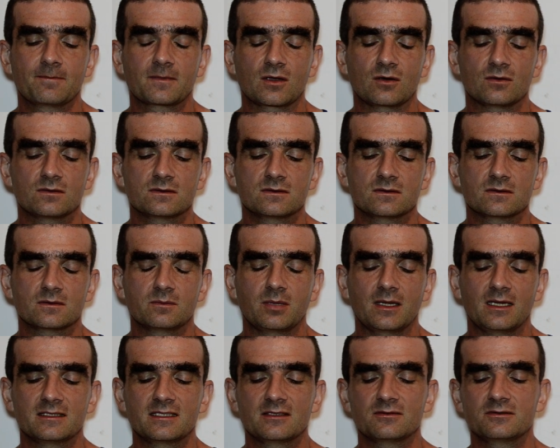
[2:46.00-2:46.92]
Also
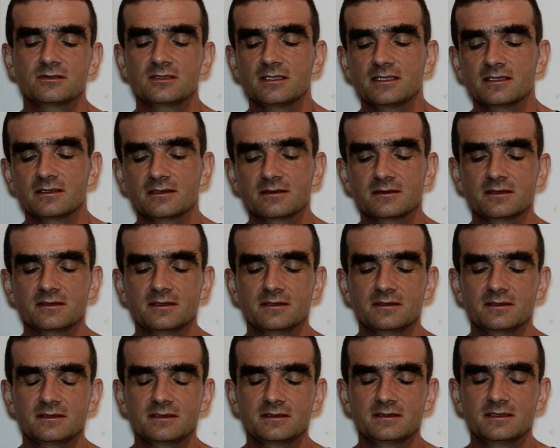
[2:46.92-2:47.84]
Baladev today,
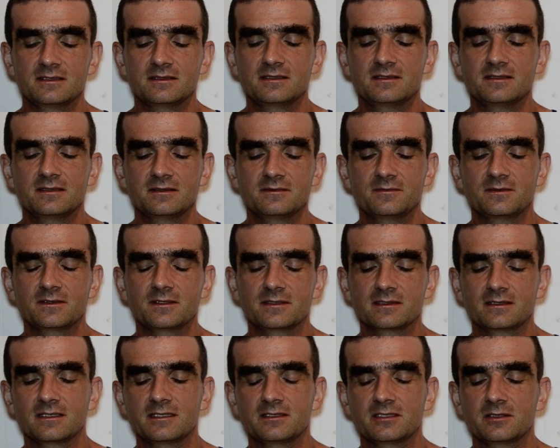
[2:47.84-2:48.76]
he said that he
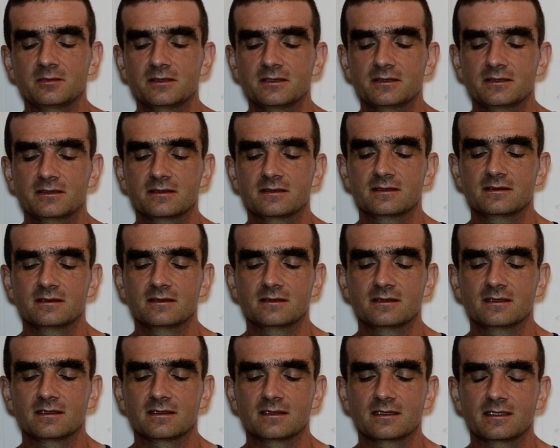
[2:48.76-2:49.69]
felt a little bit
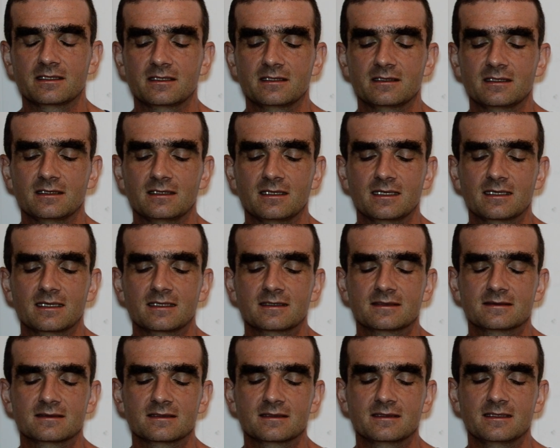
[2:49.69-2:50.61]
like
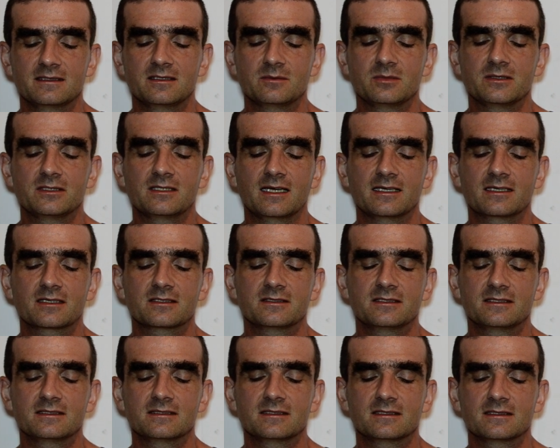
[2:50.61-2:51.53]
a little bit tired
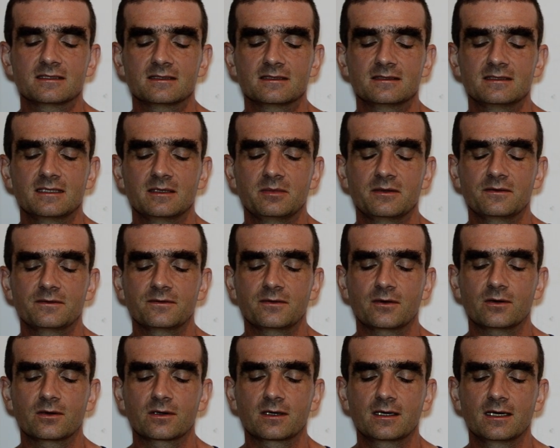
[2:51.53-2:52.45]
than the day
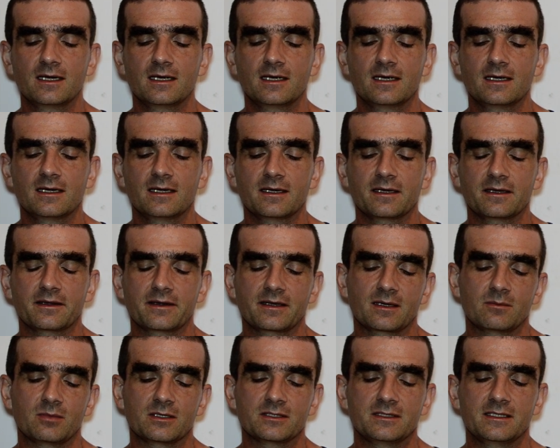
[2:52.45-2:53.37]
before.
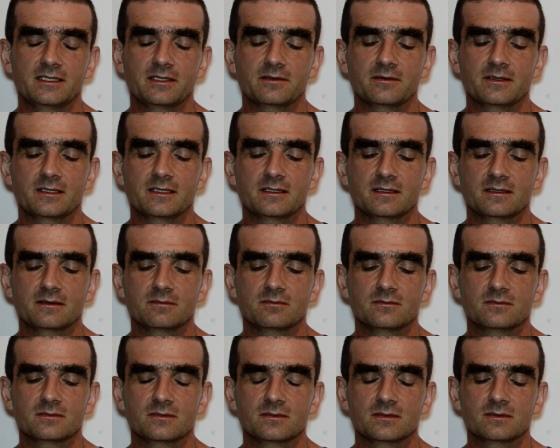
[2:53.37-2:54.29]
Yeah, but anyway
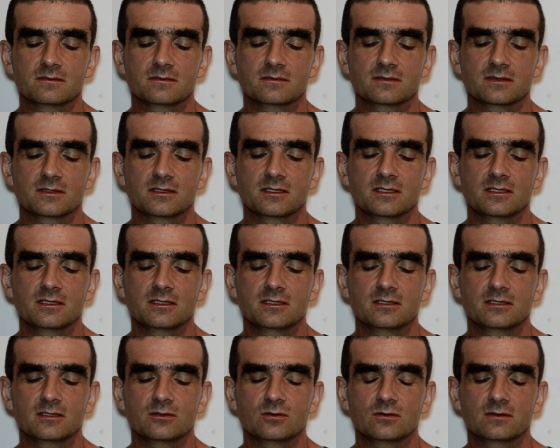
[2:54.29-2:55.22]
he
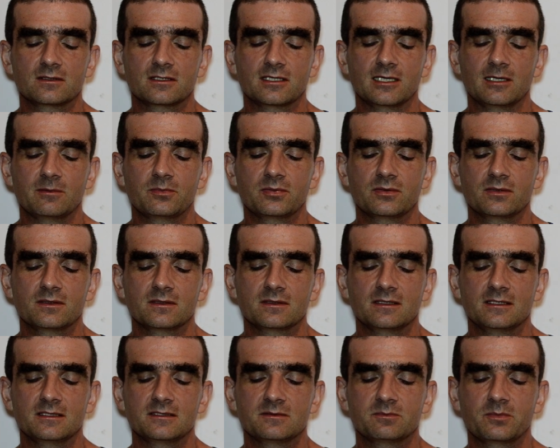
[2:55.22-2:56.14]
could keep
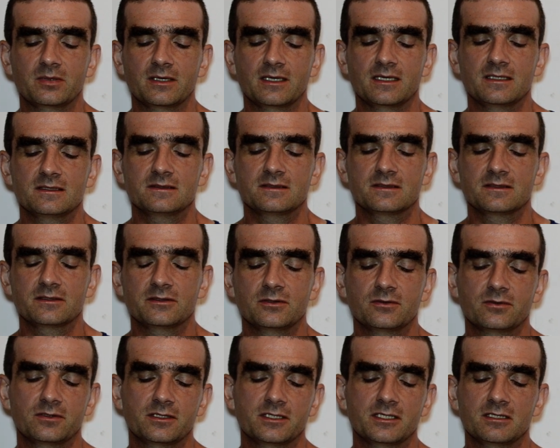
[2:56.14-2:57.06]
his pace.
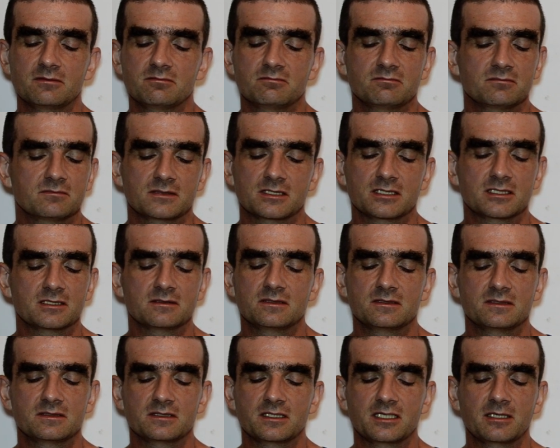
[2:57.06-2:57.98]
Yuri,
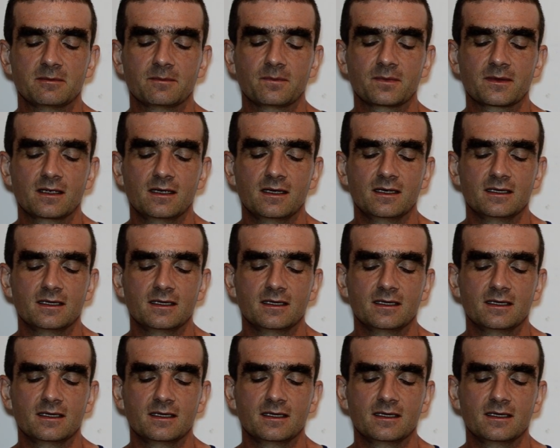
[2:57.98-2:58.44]
the same.